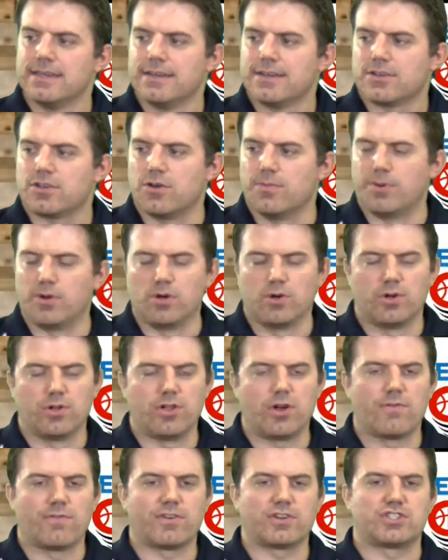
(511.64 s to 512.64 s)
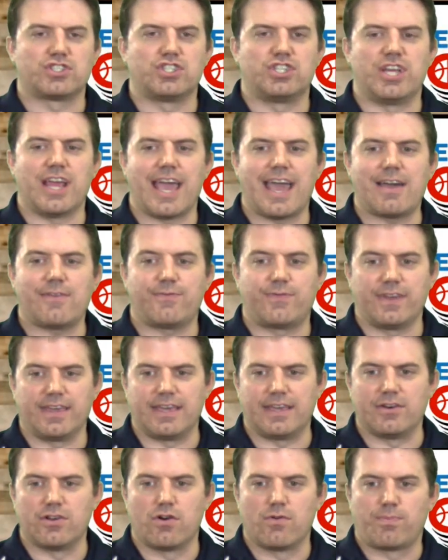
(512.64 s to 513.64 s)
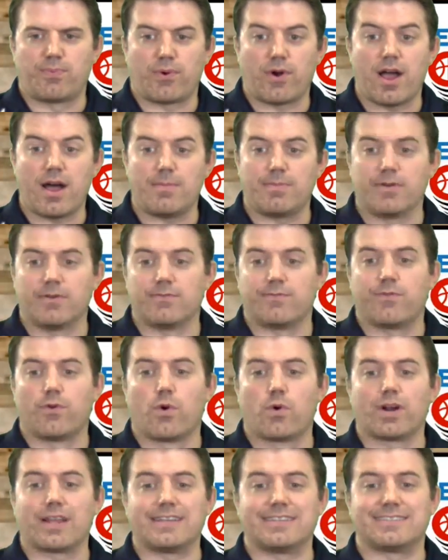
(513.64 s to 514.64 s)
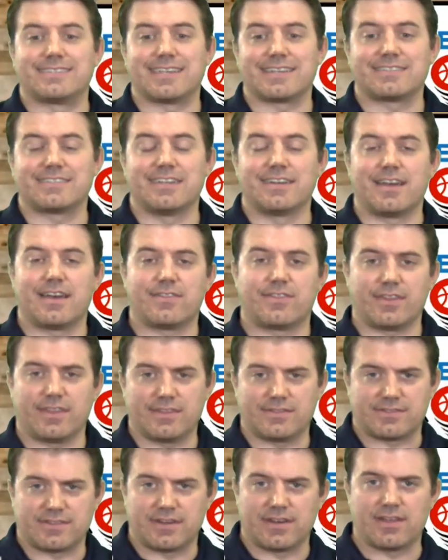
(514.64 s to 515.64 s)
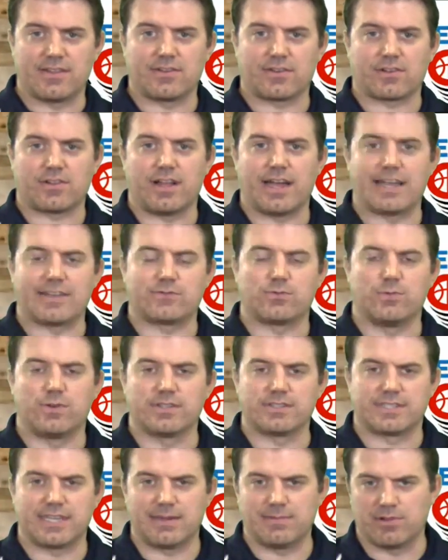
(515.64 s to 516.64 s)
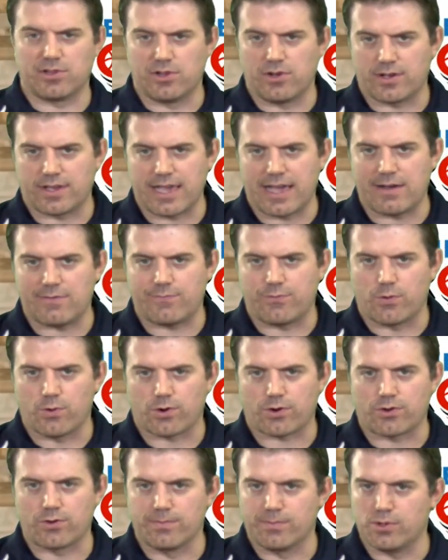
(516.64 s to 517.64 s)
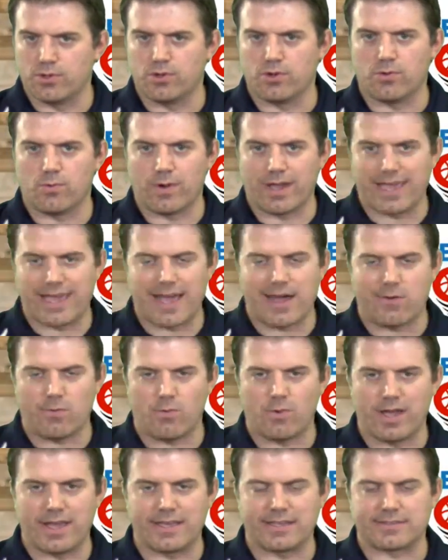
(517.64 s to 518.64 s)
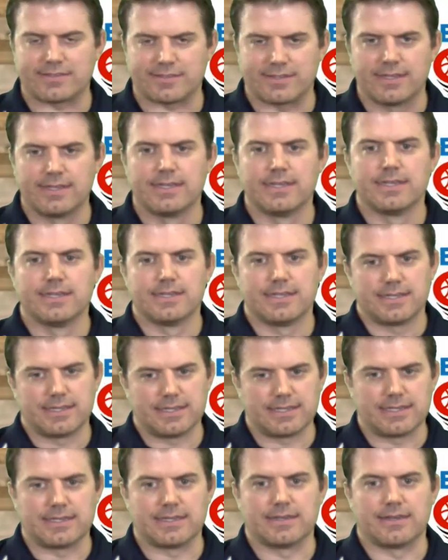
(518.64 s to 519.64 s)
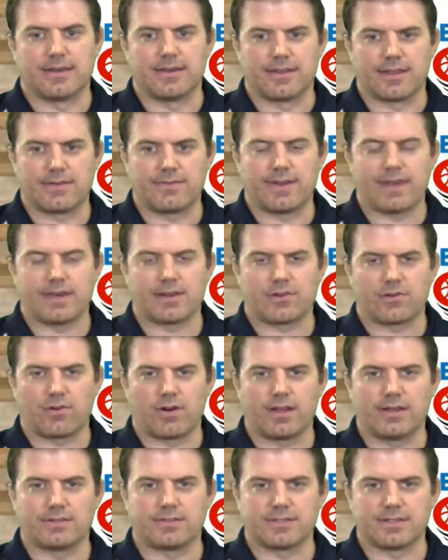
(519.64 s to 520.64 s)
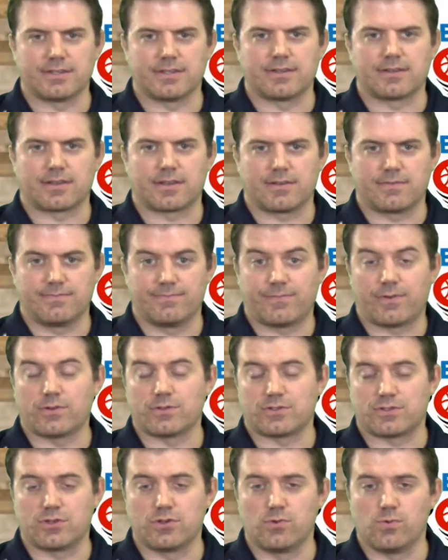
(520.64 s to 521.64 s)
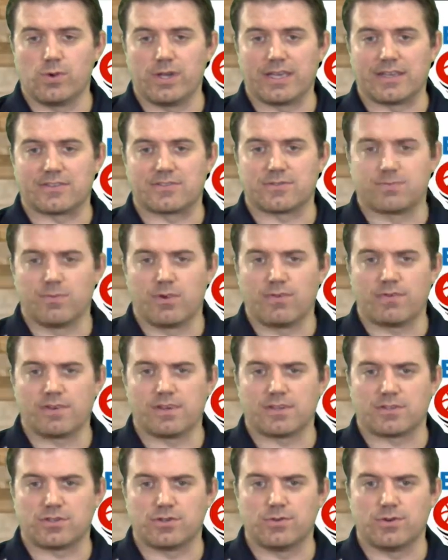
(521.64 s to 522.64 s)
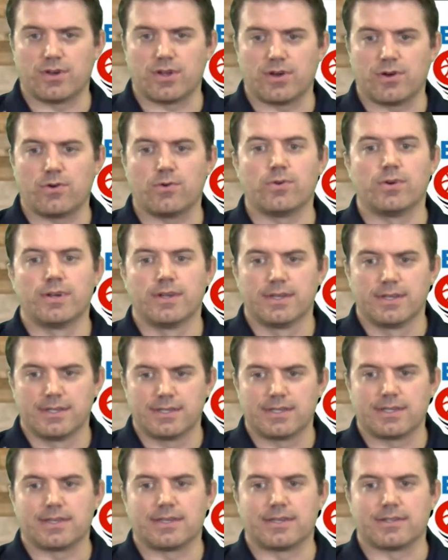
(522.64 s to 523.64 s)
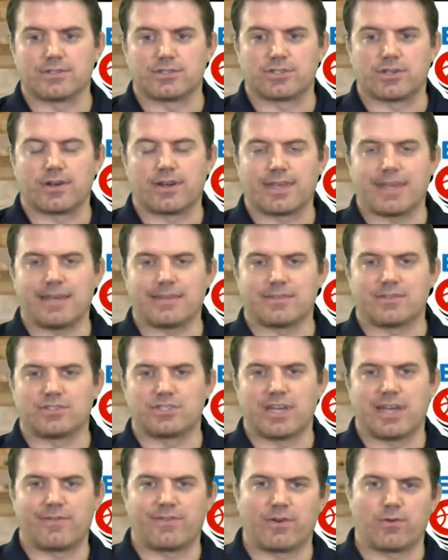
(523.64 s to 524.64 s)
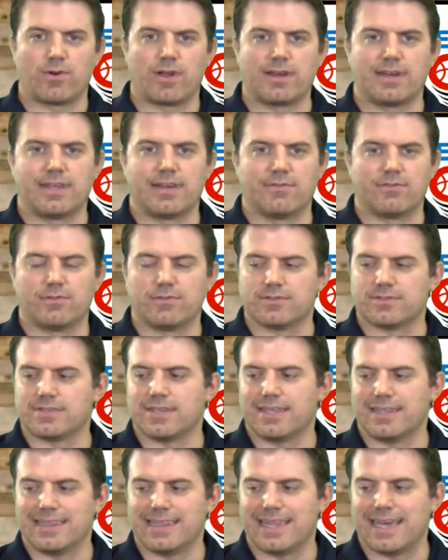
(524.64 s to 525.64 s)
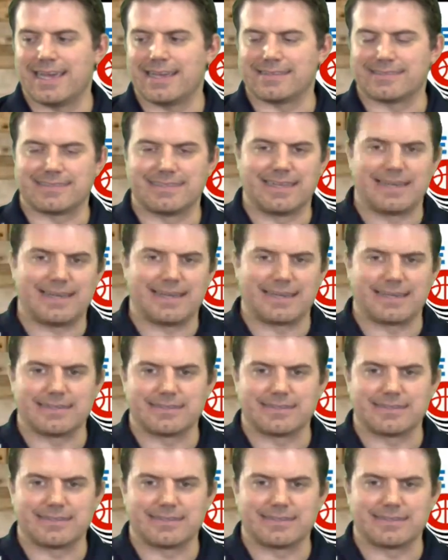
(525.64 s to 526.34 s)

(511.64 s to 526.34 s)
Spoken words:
Cabool over Chaffee, no problem, 46-0. This is another Class 1 team to look out for. Cabool way out west, and they've had a great first 2 weeks, moving to 2-0 and shutting out the Chaffee Red Devils last night.